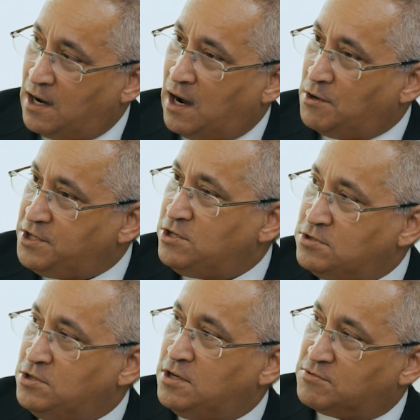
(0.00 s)
How do
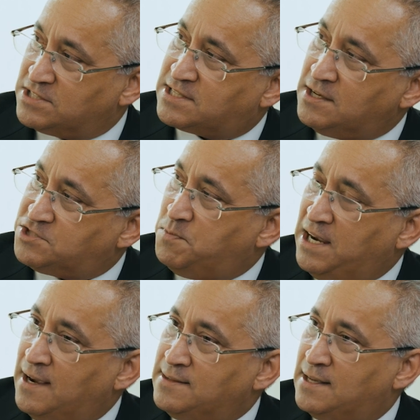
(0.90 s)
you do your research
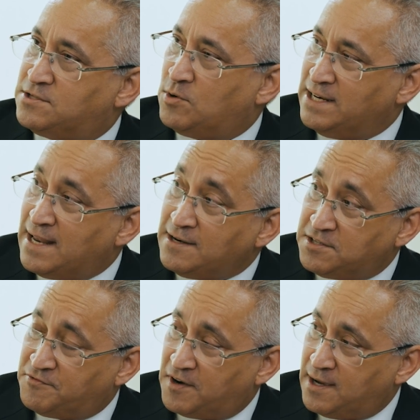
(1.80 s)
behind that to
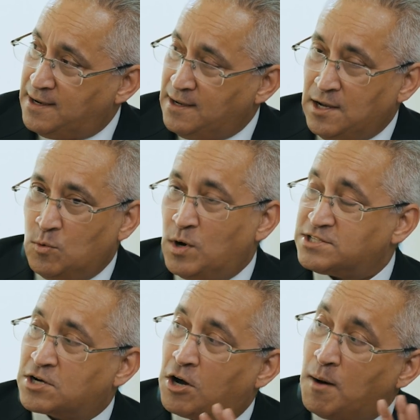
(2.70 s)
identify
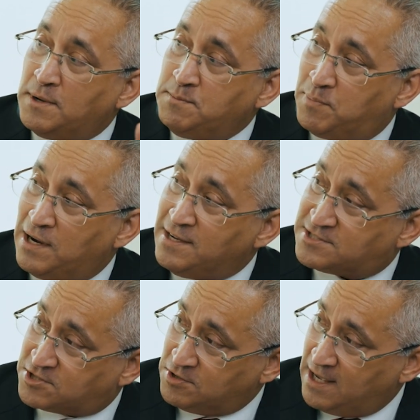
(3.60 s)
what's
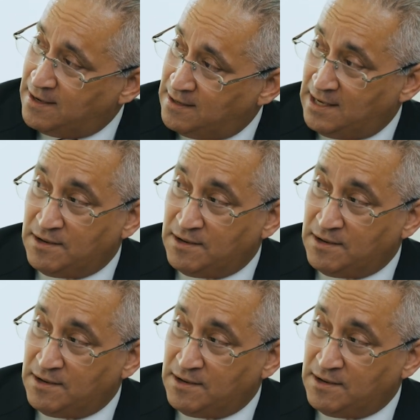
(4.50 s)
commonplace today,